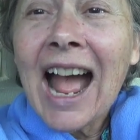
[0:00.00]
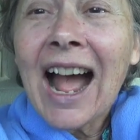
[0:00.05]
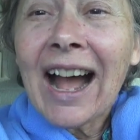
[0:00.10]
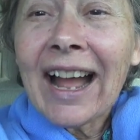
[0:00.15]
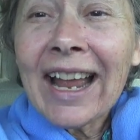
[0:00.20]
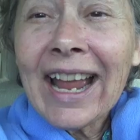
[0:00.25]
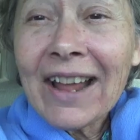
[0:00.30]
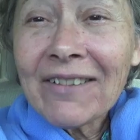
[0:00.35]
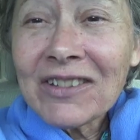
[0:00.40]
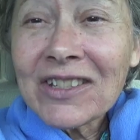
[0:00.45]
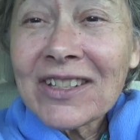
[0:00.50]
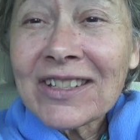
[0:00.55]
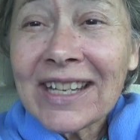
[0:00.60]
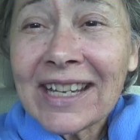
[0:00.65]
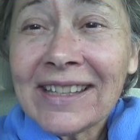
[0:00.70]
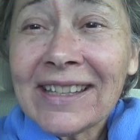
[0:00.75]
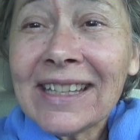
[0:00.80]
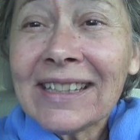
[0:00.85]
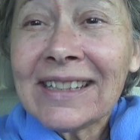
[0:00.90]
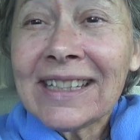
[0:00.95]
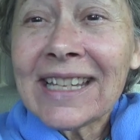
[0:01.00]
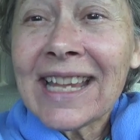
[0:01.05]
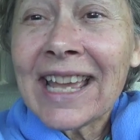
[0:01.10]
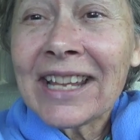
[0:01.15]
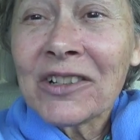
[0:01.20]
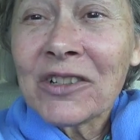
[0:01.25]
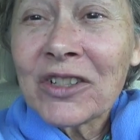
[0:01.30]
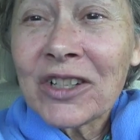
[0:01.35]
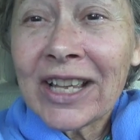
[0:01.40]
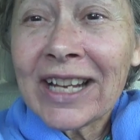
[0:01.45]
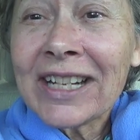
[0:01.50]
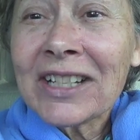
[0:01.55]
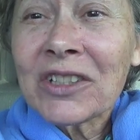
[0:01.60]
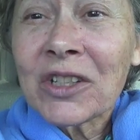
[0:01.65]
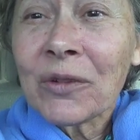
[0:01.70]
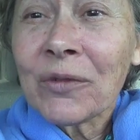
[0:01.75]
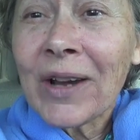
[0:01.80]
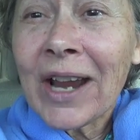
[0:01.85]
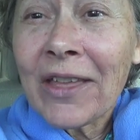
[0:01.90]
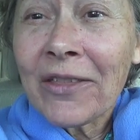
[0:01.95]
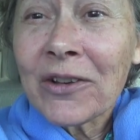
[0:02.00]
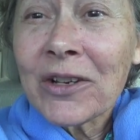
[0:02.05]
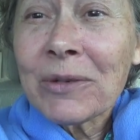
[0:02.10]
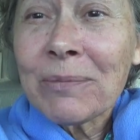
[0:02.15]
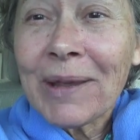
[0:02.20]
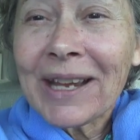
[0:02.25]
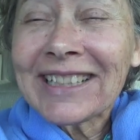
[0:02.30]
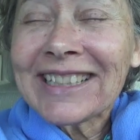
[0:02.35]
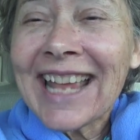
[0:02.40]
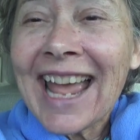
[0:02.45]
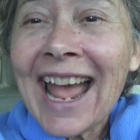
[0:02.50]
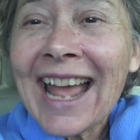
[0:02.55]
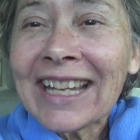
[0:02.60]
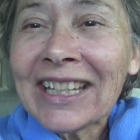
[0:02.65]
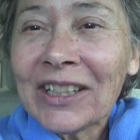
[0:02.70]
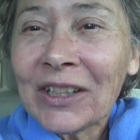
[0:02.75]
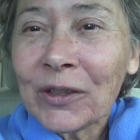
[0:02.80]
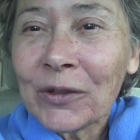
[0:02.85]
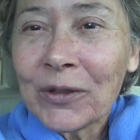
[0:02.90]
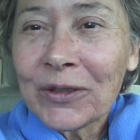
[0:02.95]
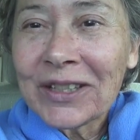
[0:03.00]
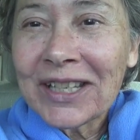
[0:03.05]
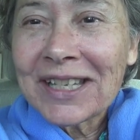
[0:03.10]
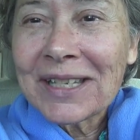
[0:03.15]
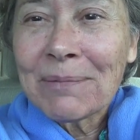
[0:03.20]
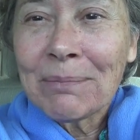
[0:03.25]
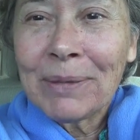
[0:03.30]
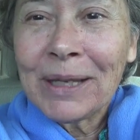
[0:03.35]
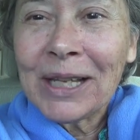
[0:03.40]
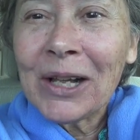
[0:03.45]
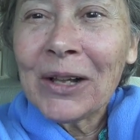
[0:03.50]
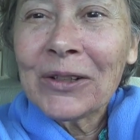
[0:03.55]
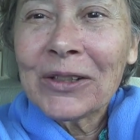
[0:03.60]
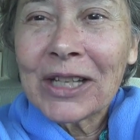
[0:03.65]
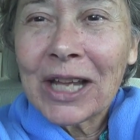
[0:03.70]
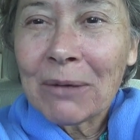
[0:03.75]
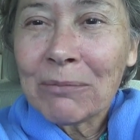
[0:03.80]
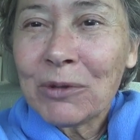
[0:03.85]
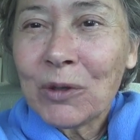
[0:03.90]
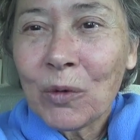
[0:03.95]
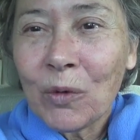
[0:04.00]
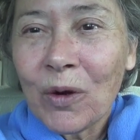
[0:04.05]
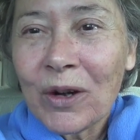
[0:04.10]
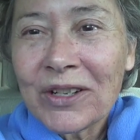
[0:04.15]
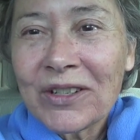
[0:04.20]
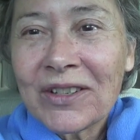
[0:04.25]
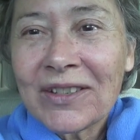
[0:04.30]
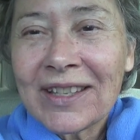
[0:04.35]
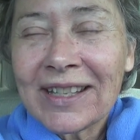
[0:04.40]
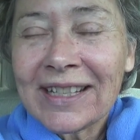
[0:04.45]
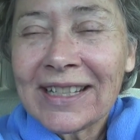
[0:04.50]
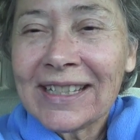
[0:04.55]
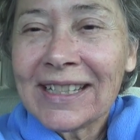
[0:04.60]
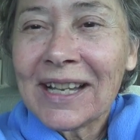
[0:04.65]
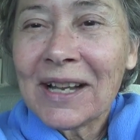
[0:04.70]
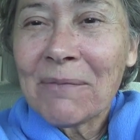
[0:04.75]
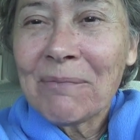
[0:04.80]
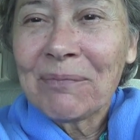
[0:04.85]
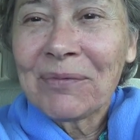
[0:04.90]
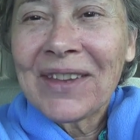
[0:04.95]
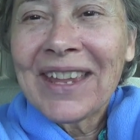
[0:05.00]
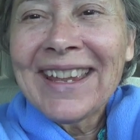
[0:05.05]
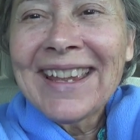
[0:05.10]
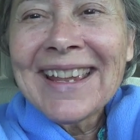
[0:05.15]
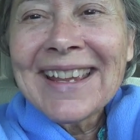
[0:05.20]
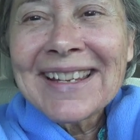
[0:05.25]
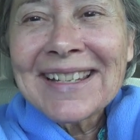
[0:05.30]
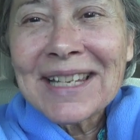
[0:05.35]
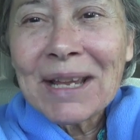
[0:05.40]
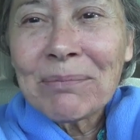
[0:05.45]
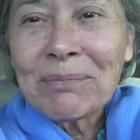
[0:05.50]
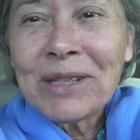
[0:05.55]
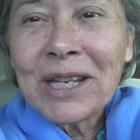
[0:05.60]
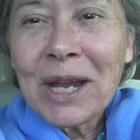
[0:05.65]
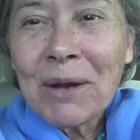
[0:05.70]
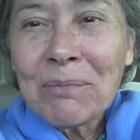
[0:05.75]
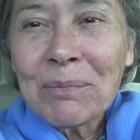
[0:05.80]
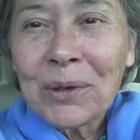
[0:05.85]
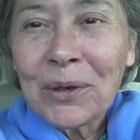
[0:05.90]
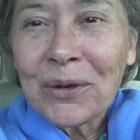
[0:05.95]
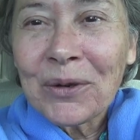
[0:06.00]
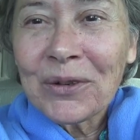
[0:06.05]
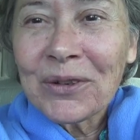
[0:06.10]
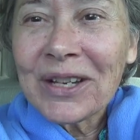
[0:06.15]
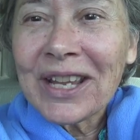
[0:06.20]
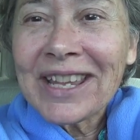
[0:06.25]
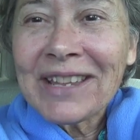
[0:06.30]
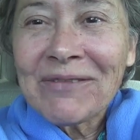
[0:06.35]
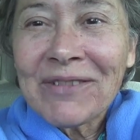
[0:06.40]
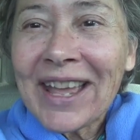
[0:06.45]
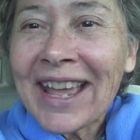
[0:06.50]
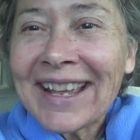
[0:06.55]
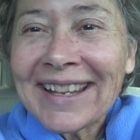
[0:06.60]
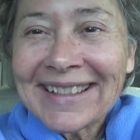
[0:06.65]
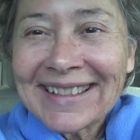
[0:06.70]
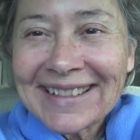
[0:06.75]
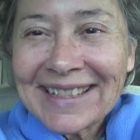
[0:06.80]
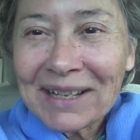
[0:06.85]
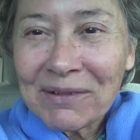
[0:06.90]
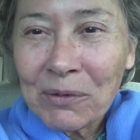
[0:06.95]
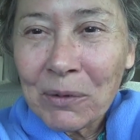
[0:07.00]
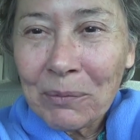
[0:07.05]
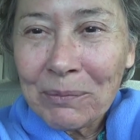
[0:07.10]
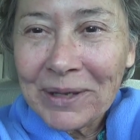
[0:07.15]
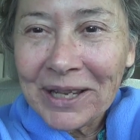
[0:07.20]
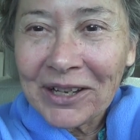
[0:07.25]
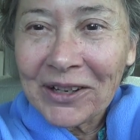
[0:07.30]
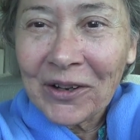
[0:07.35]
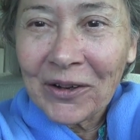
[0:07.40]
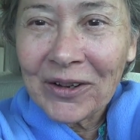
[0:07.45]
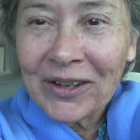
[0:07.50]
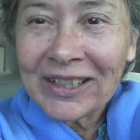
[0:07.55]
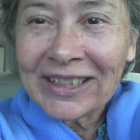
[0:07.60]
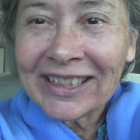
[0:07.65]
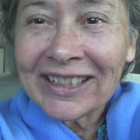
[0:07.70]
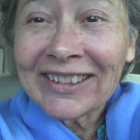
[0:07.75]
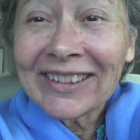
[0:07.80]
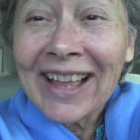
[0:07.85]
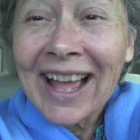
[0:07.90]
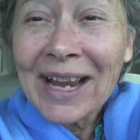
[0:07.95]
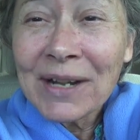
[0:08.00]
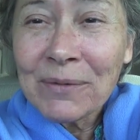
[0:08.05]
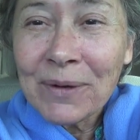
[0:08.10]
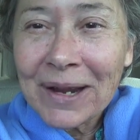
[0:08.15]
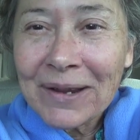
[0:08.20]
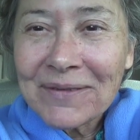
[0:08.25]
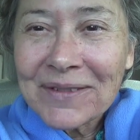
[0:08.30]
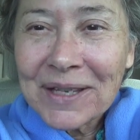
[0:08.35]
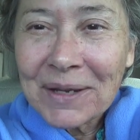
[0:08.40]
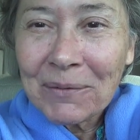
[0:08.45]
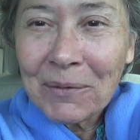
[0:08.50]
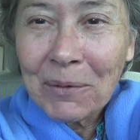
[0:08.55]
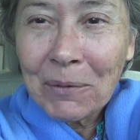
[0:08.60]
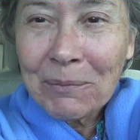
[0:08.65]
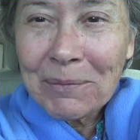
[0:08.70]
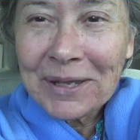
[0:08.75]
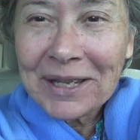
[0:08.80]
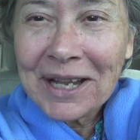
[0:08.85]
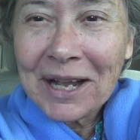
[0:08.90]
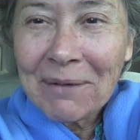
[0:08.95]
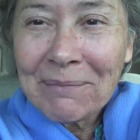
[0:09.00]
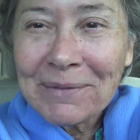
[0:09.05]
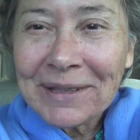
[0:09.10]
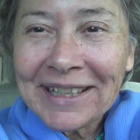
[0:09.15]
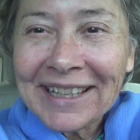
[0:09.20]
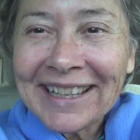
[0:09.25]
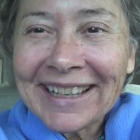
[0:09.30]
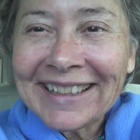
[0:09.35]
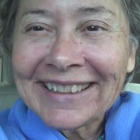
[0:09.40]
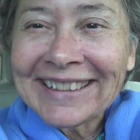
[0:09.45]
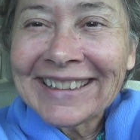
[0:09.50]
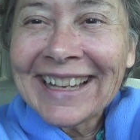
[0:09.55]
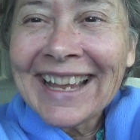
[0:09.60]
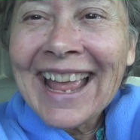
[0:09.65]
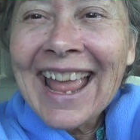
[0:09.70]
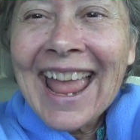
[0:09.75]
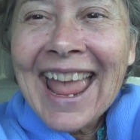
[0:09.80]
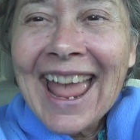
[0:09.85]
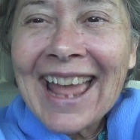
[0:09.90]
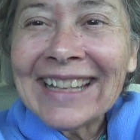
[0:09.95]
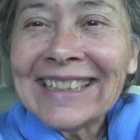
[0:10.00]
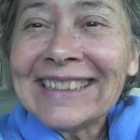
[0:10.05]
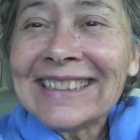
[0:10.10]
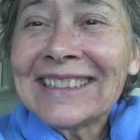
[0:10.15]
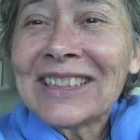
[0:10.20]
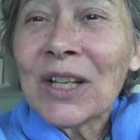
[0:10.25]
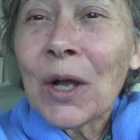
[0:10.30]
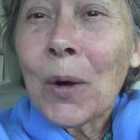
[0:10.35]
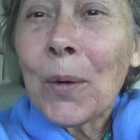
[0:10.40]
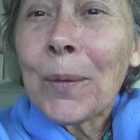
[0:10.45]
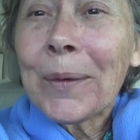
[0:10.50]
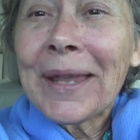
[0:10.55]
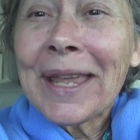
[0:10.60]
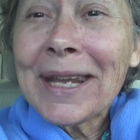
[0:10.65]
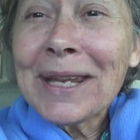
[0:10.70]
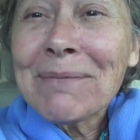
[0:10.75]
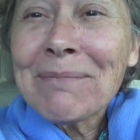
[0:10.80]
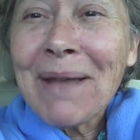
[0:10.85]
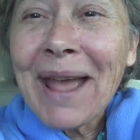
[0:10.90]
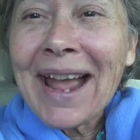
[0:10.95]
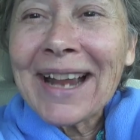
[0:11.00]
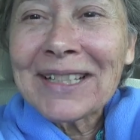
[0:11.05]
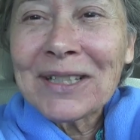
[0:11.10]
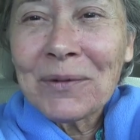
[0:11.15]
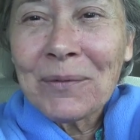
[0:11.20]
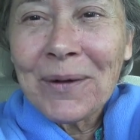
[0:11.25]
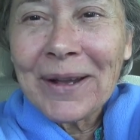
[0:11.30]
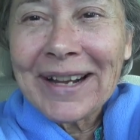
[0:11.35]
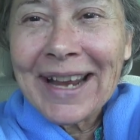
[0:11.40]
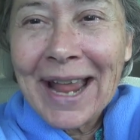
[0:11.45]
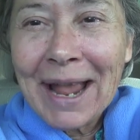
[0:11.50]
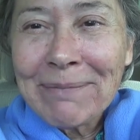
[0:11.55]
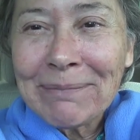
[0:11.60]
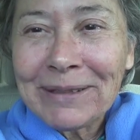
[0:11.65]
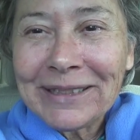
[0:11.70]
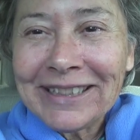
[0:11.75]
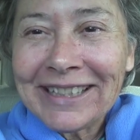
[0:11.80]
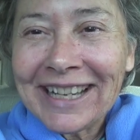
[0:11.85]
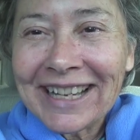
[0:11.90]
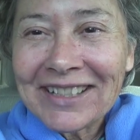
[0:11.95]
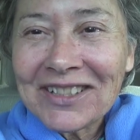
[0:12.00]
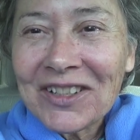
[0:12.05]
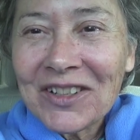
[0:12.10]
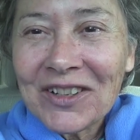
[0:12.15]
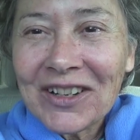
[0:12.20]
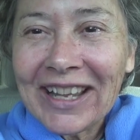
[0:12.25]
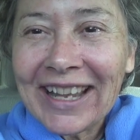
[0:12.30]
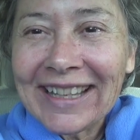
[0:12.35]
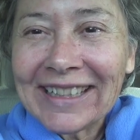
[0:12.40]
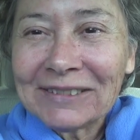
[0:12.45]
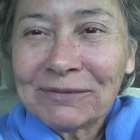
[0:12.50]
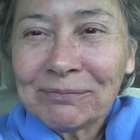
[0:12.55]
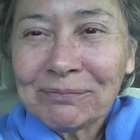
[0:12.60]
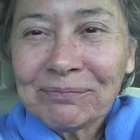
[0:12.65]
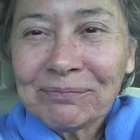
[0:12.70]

I have to say that the energetics are rather spectacular in this build up towards the um, September events that will be occurring, the light waves that will be coming in. And so, getting back to what happened yesterday,